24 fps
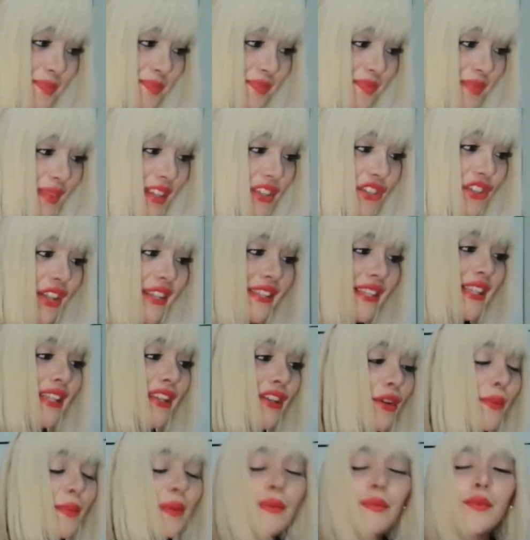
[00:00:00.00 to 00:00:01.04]
She's a
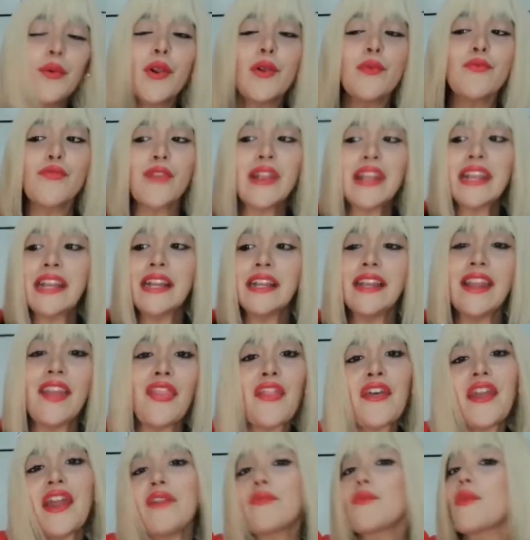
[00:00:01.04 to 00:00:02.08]
little bit more wrinkly
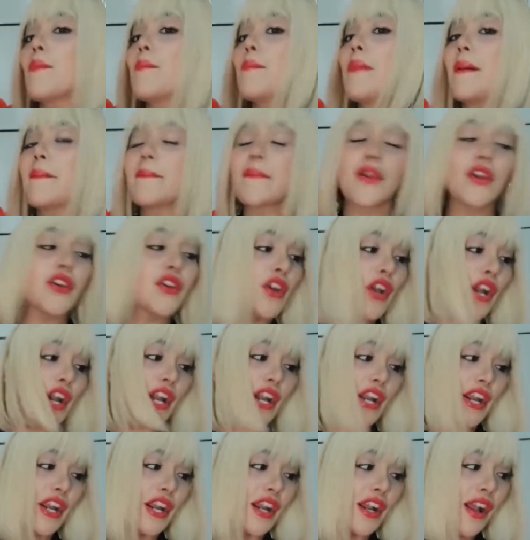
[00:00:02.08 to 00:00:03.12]
than I remembered
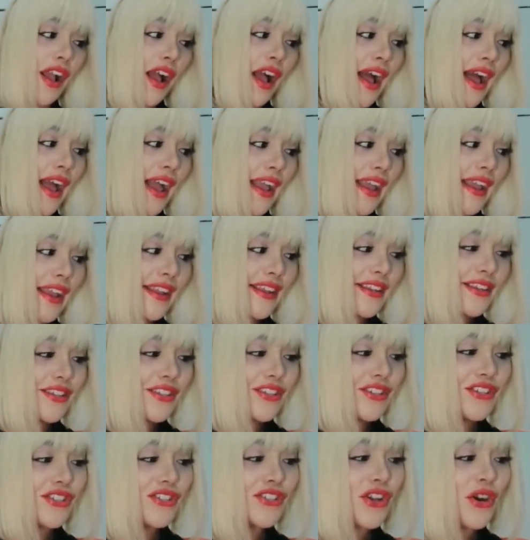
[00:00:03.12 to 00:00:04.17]
her. I
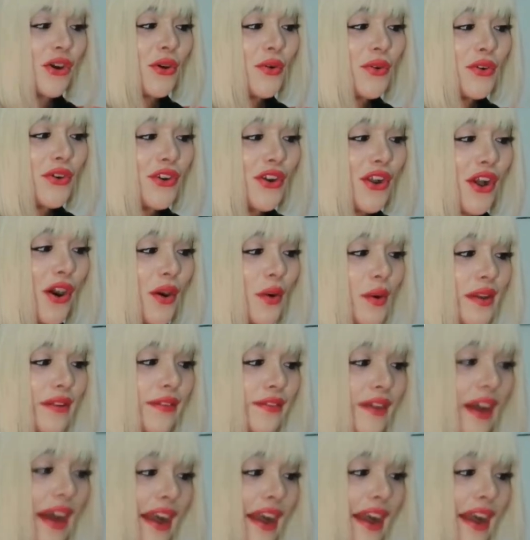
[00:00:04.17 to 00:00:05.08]
don't know if I